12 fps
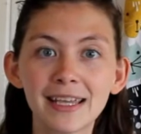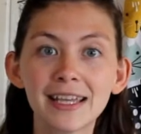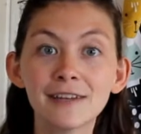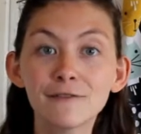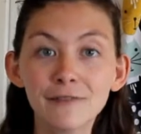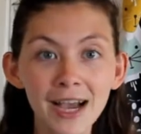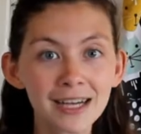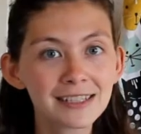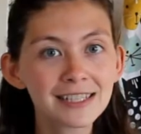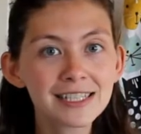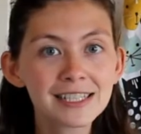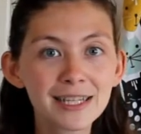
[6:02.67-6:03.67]
In fact,
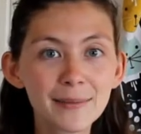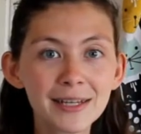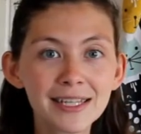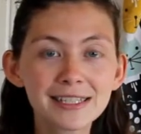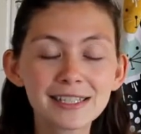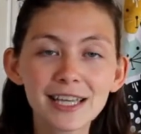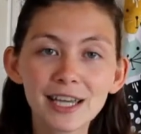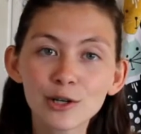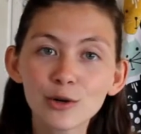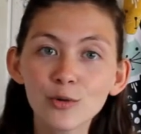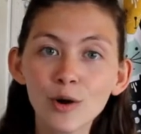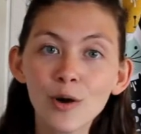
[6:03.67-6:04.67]
these anemones can
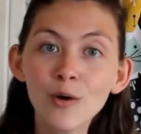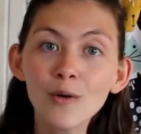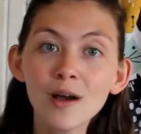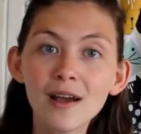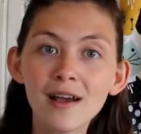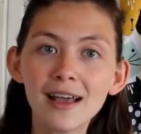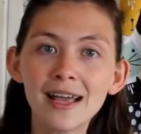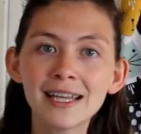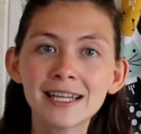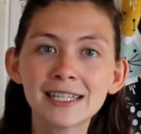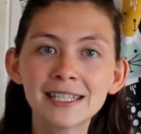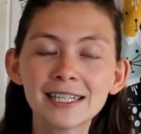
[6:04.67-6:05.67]
grow
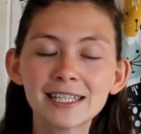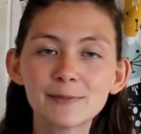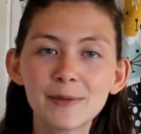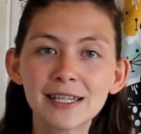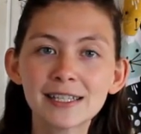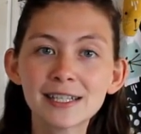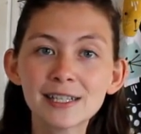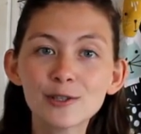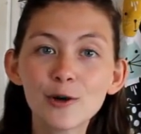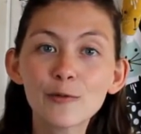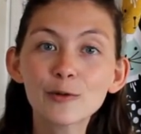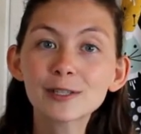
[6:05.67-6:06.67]
in spaces
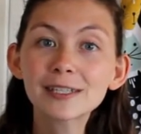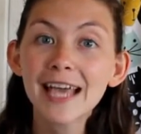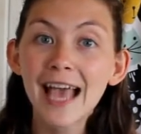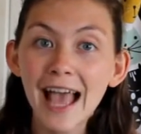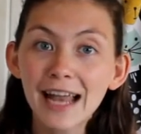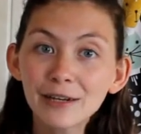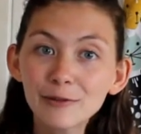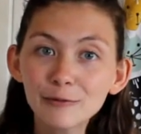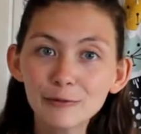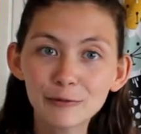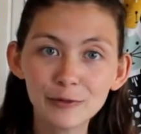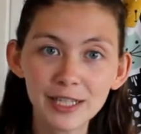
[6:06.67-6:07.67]
over 10
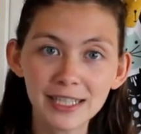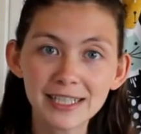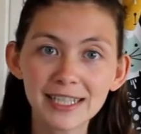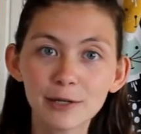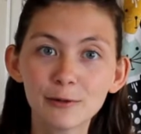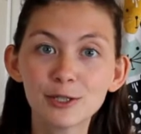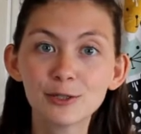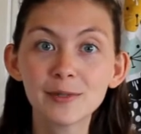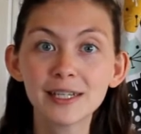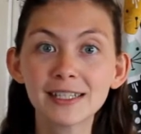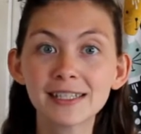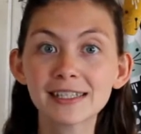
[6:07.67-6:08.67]
feet, which
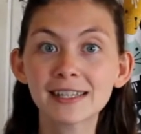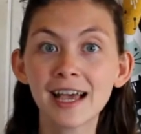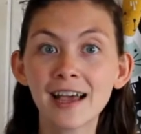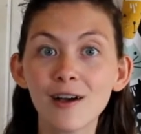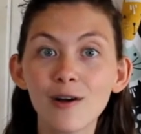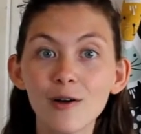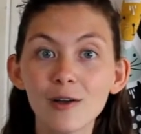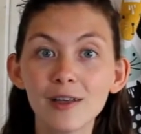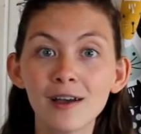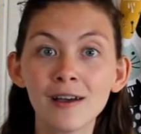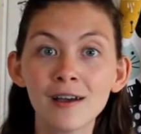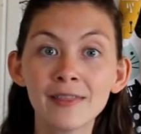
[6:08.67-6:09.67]
means that
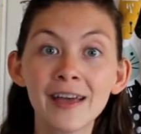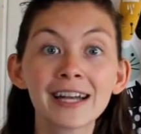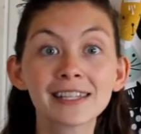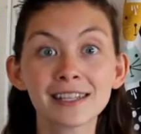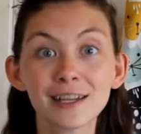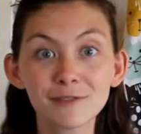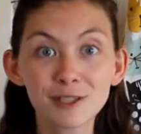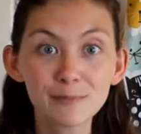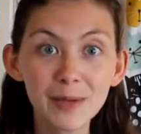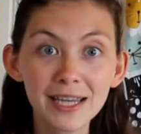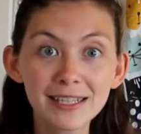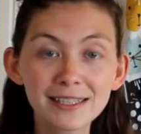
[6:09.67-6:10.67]
that is enough
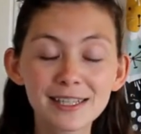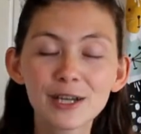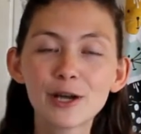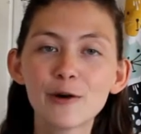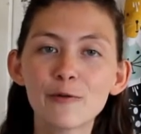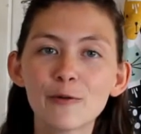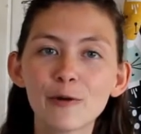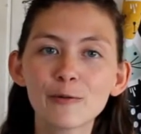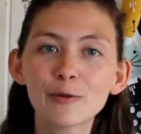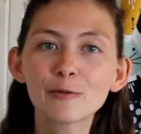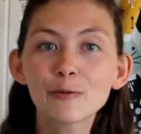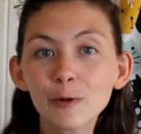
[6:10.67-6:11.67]
space for over
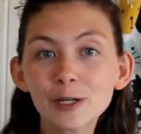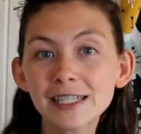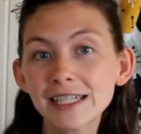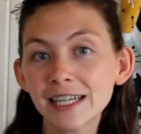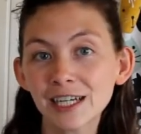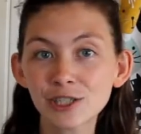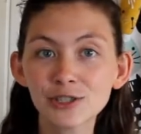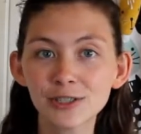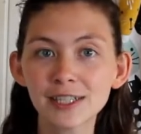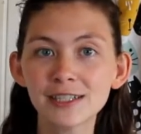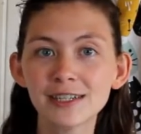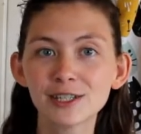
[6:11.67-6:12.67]
1,400
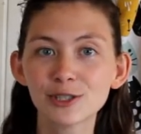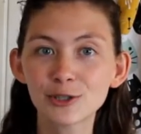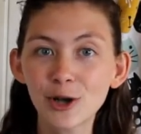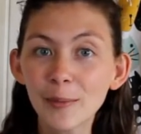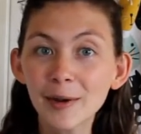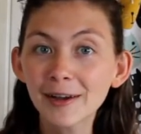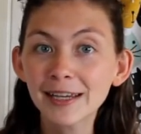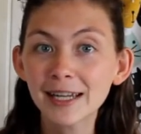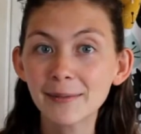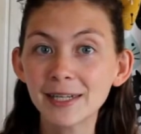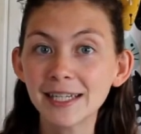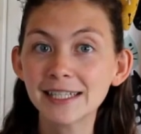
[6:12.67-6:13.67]
strawberry
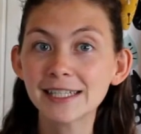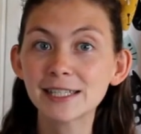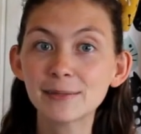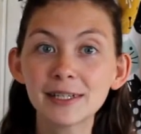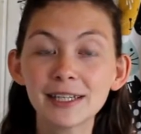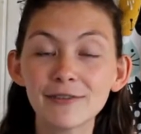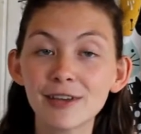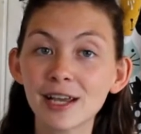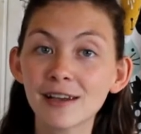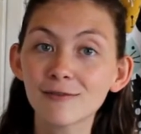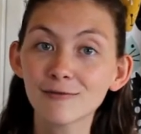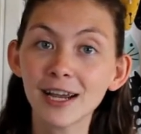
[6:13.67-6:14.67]
anemones to be living
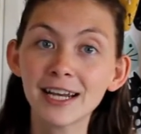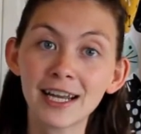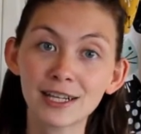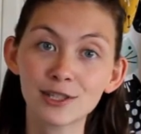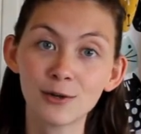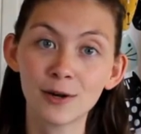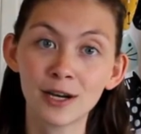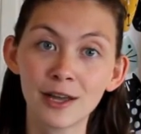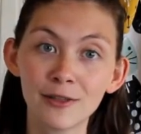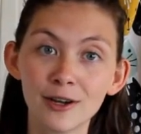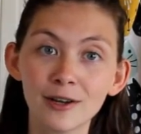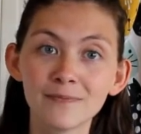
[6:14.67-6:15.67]
right next to one
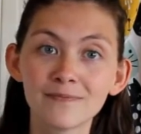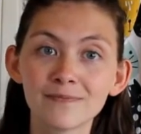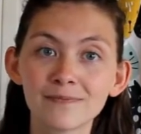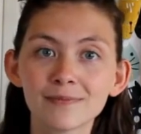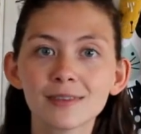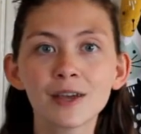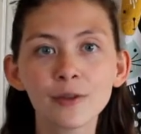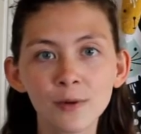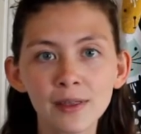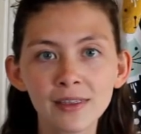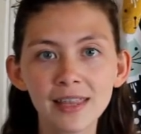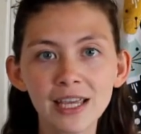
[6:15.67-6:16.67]
another. The other way
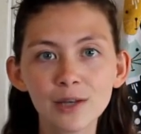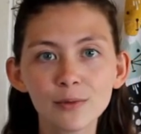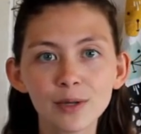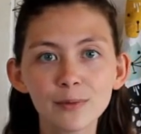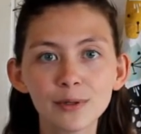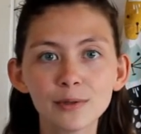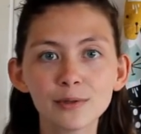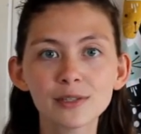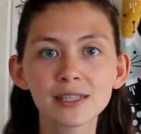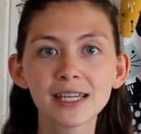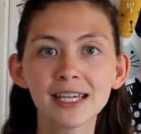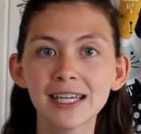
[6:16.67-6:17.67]
that they can reproduce
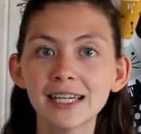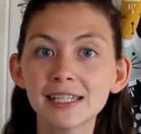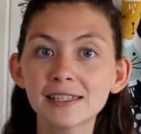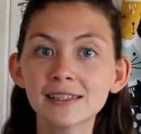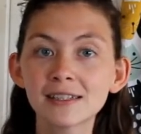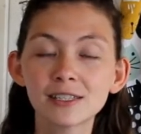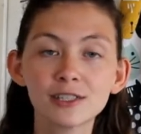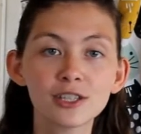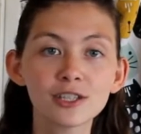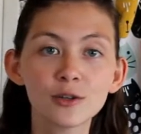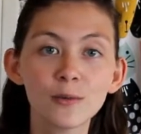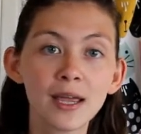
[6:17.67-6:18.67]
is just
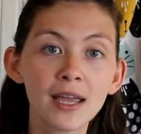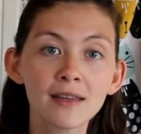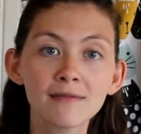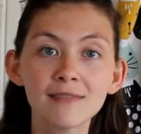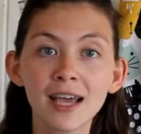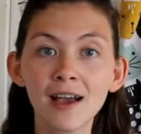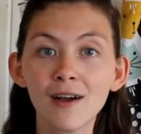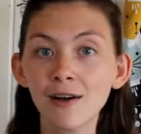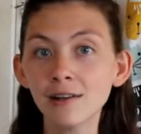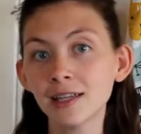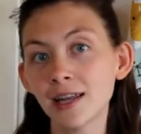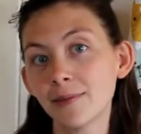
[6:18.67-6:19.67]
the way that all
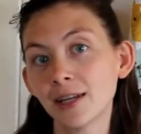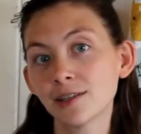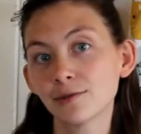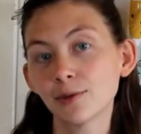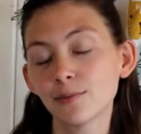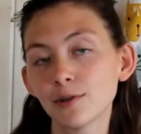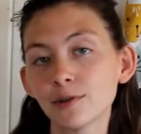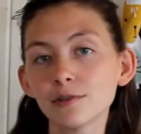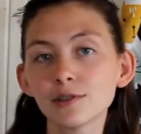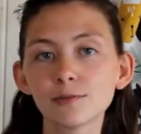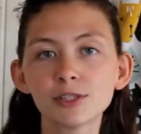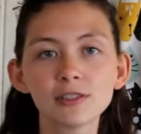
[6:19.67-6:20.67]
anemones reproduce,
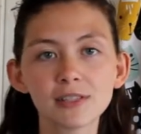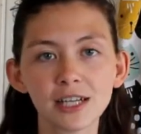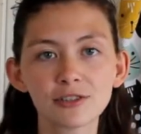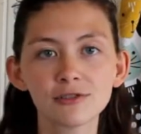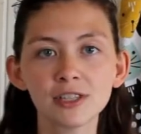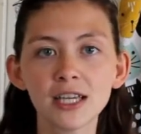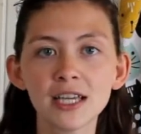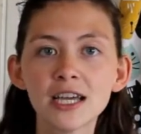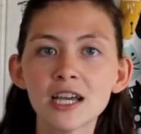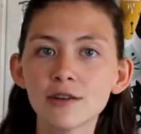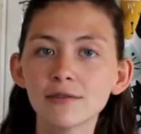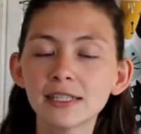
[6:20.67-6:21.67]
which is sexually,
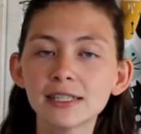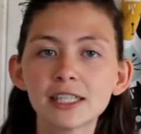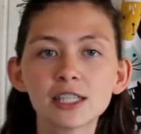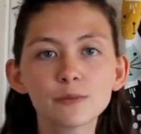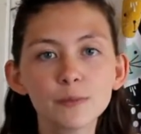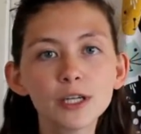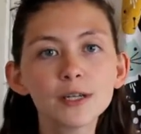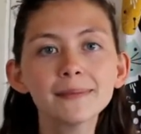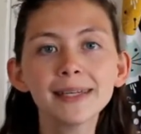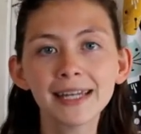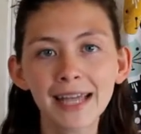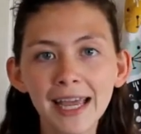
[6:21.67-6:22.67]
releasing sperm
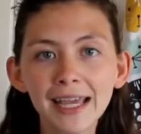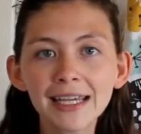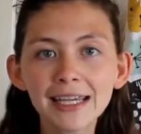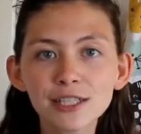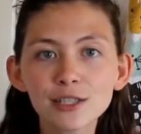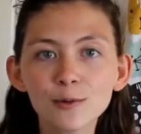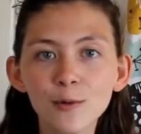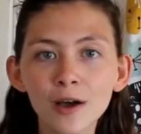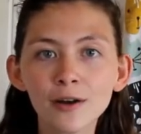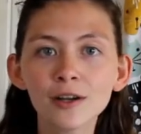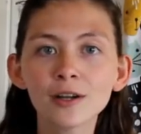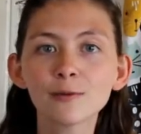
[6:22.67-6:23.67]
and egg into the
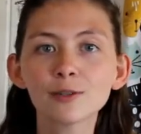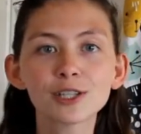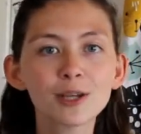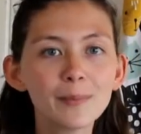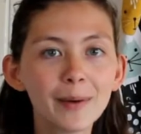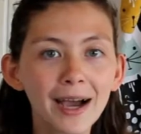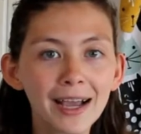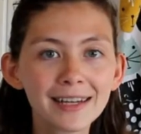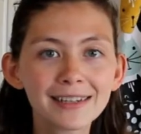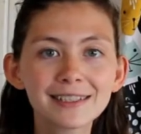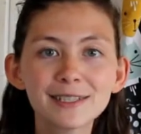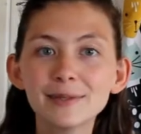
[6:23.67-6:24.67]
water, which combine
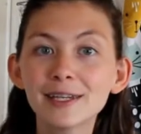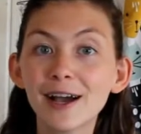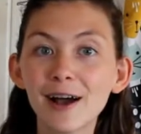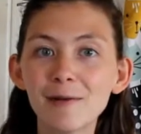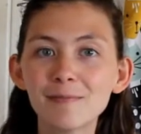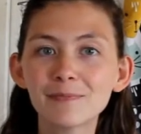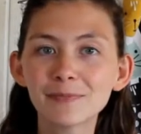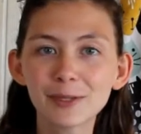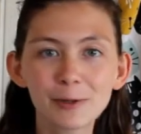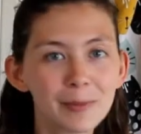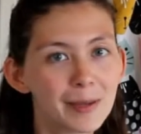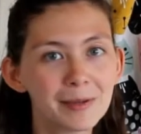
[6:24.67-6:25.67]
to become little
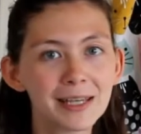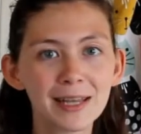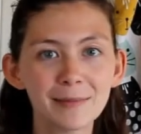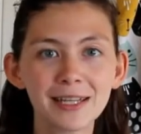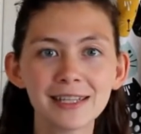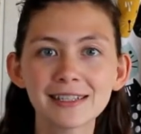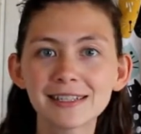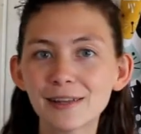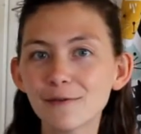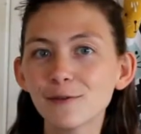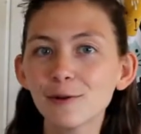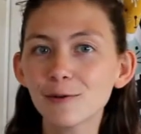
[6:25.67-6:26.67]
baby anemones that
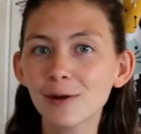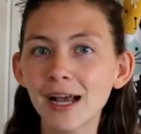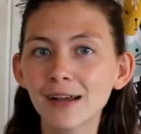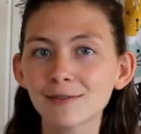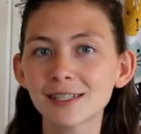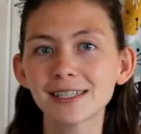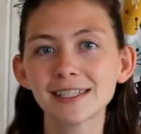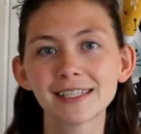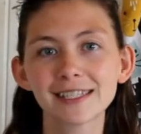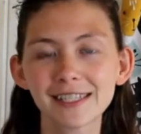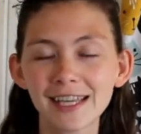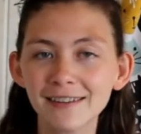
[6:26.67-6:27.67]
float around,
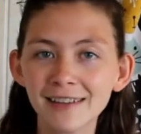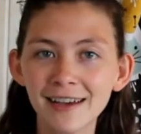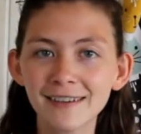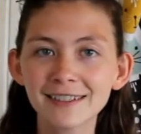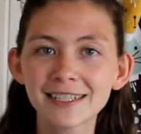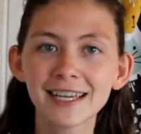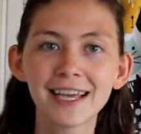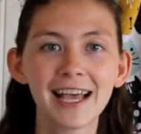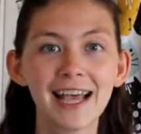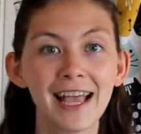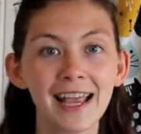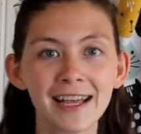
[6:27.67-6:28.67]
settle out,
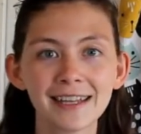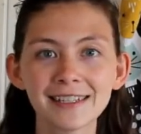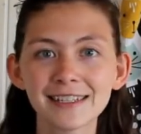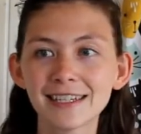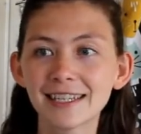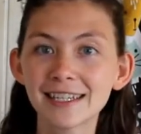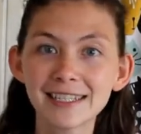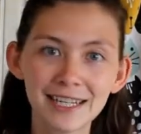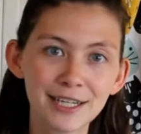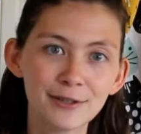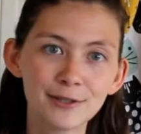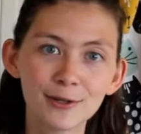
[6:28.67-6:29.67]
and
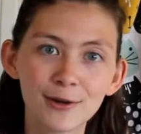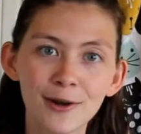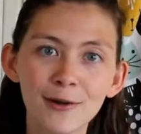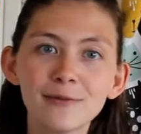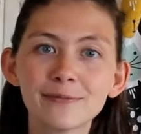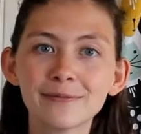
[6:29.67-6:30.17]
continue to grow.